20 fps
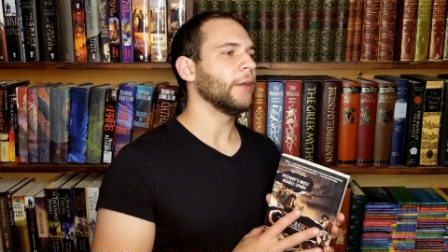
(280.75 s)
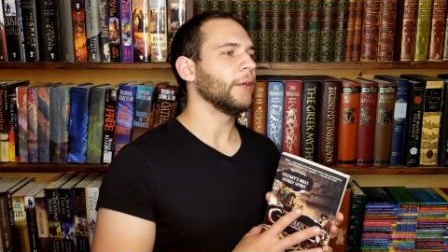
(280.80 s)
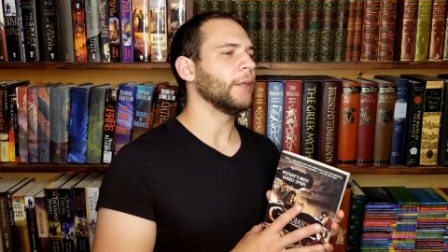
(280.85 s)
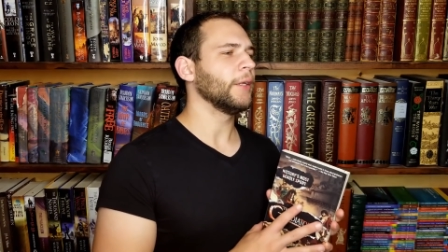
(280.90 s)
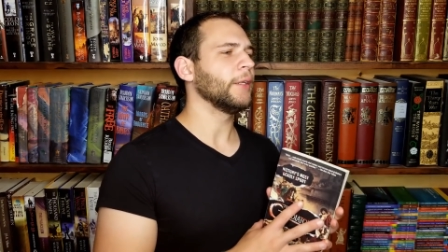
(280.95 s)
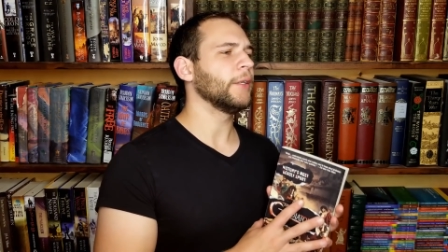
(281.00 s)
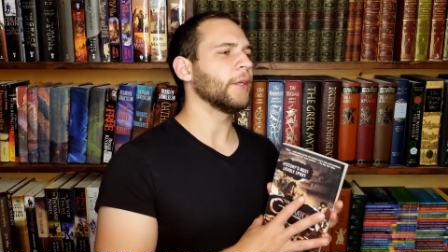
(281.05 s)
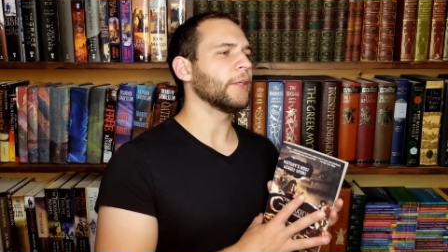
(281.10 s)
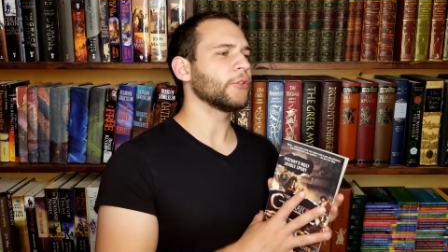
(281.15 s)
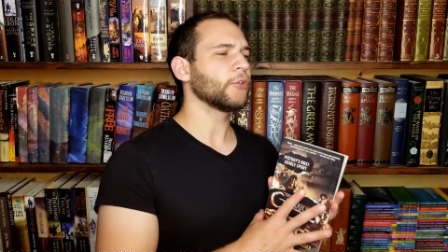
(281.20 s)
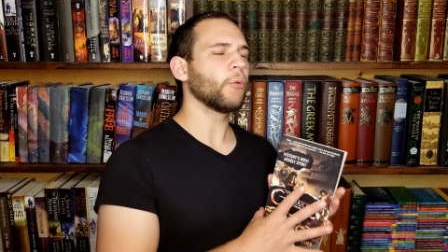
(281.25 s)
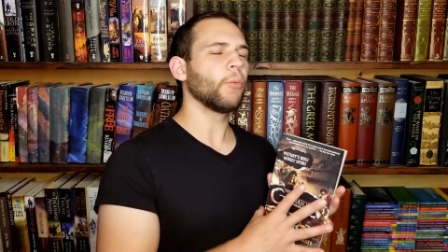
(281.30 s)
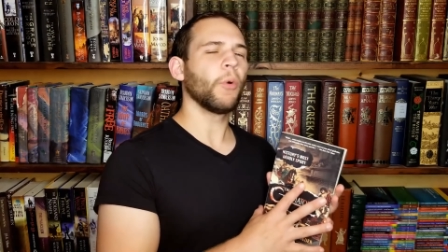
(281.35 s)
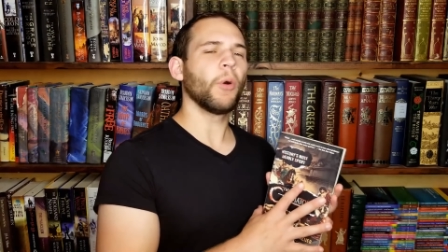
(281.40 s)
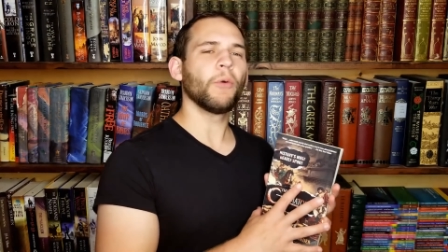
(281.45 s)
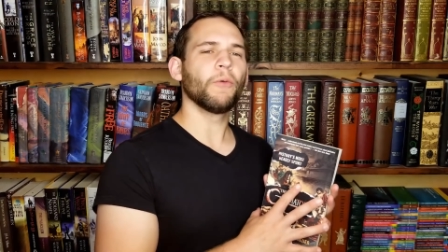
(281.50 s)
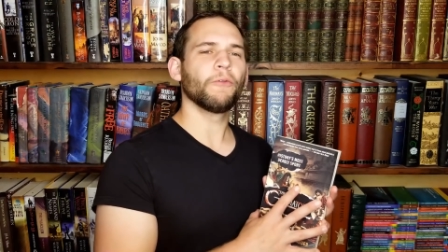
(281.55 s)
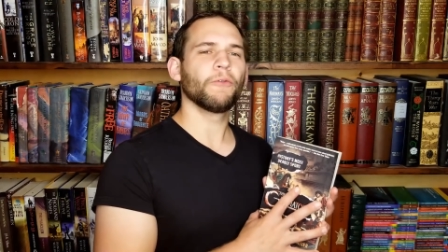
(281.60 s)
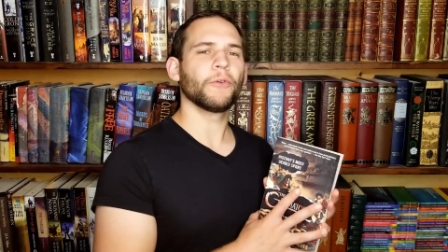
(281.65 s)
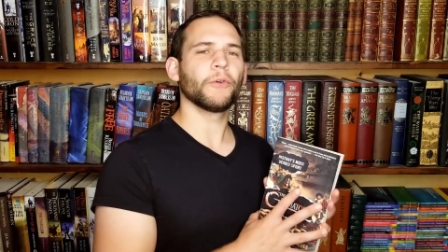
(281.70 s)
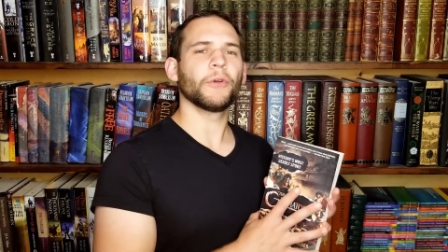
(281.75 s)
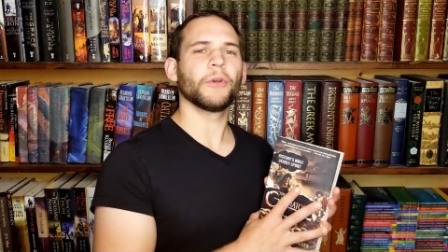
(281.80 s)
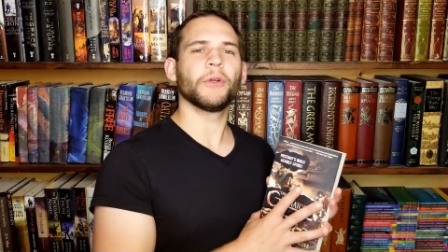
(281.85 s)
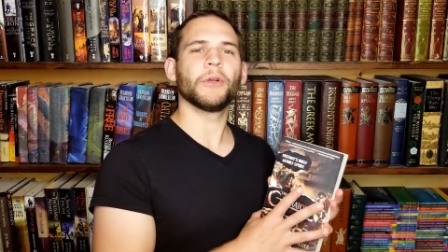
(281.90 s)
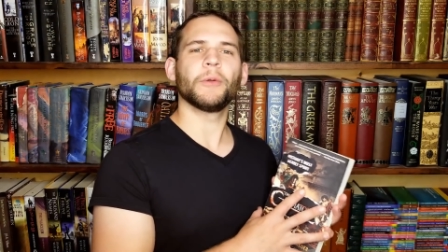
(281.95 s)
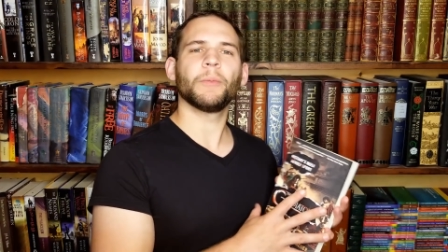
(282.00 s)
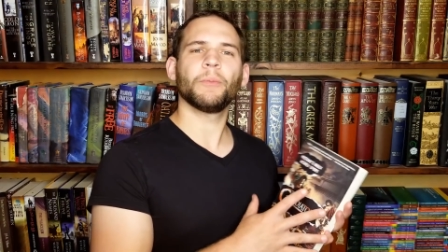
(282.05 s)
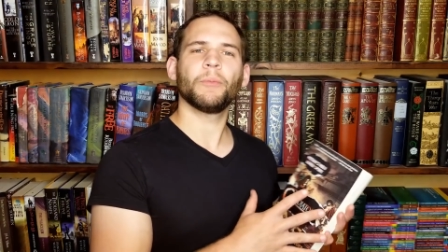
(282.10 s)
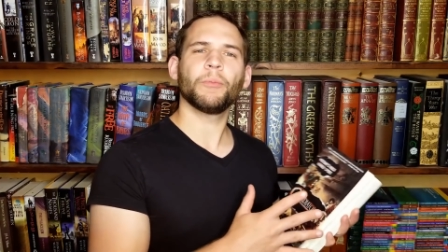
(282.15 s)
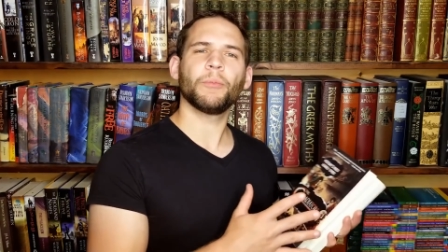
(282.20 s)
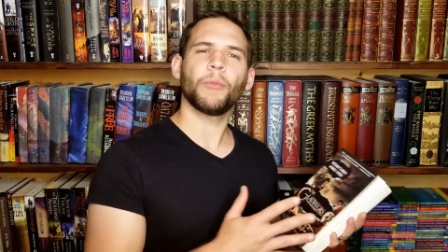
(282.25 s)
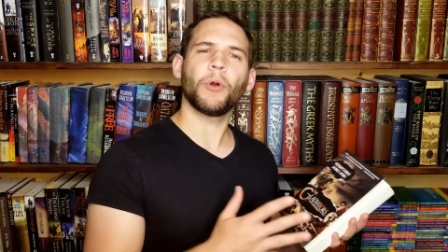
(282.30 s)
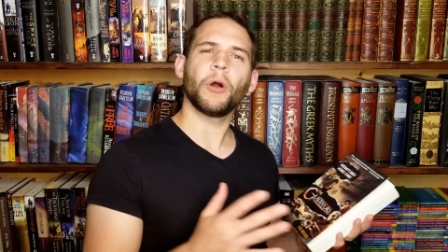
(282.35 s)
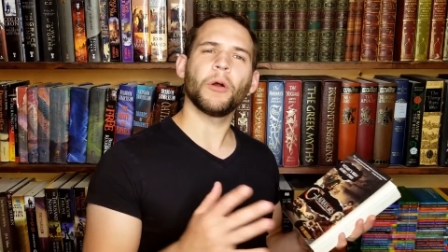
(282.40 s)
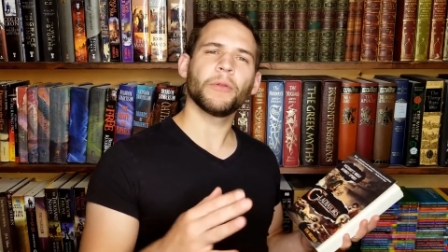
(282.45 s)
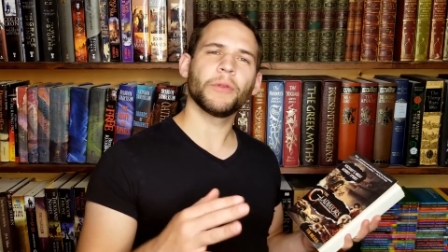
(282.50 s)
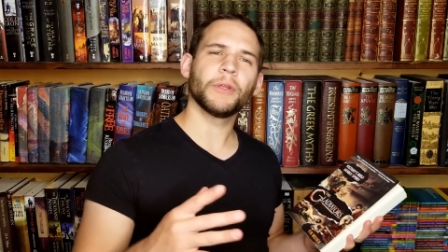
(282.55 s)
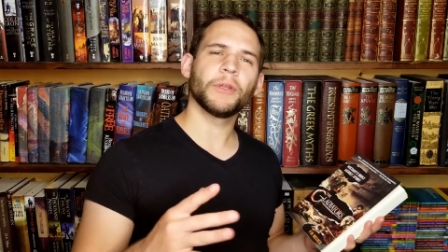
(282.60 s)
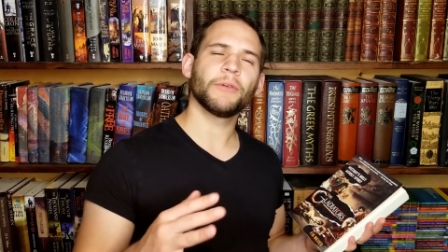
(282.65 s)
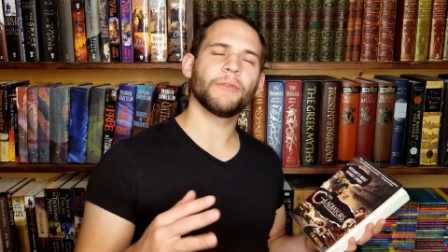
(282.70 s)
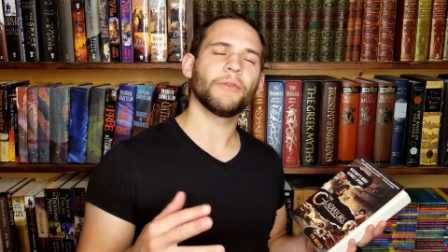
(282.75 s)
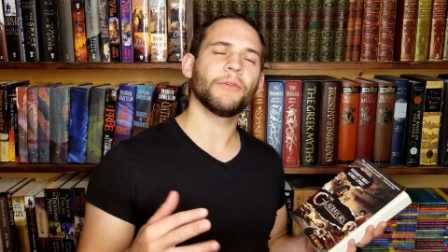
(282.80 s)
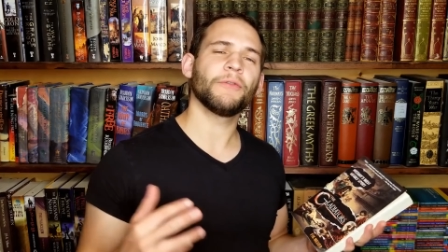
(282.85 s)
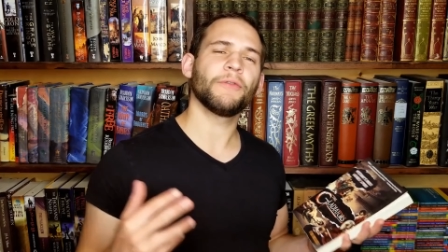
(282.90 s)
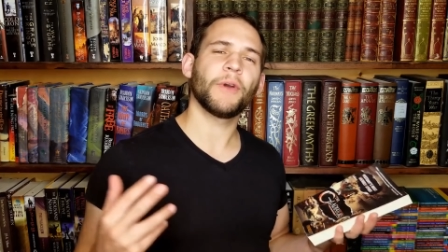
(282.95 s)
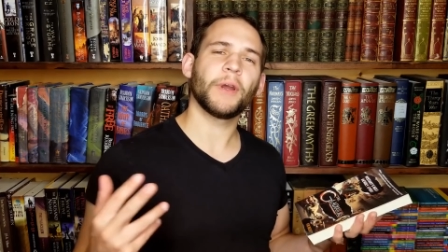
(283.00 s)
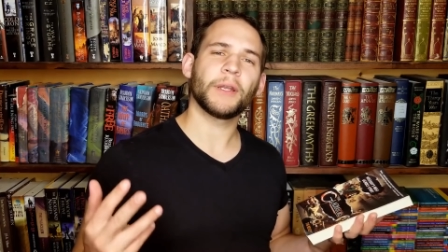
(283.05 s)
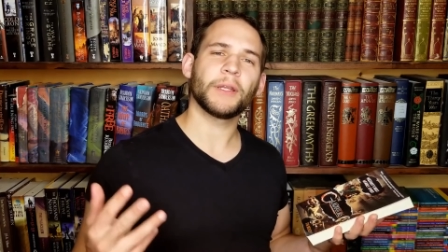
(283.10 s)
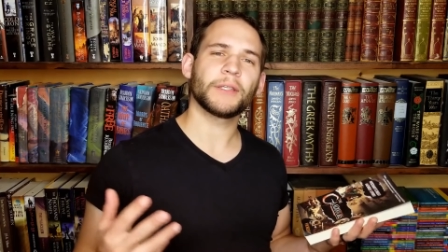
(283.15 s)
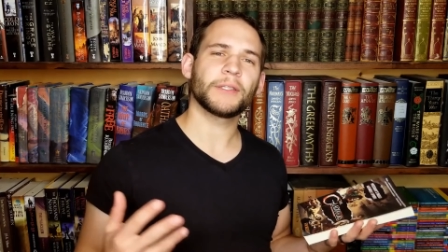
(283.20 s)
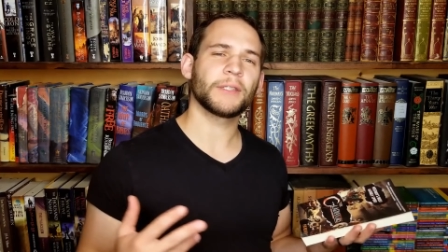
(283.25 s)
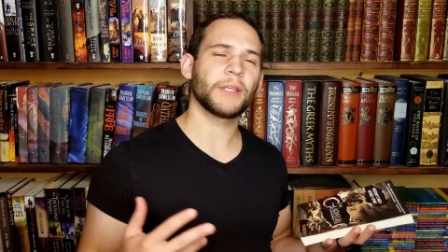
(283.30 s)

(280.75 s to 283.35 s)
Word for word: He does go over all the different fighting